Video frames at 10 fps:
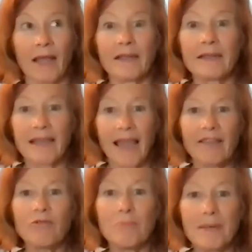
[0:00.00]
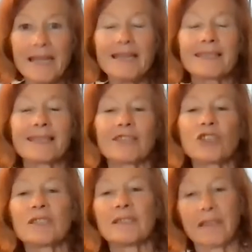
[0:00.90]
It gave me such
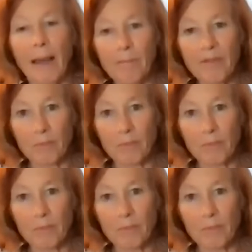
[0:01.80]
a depth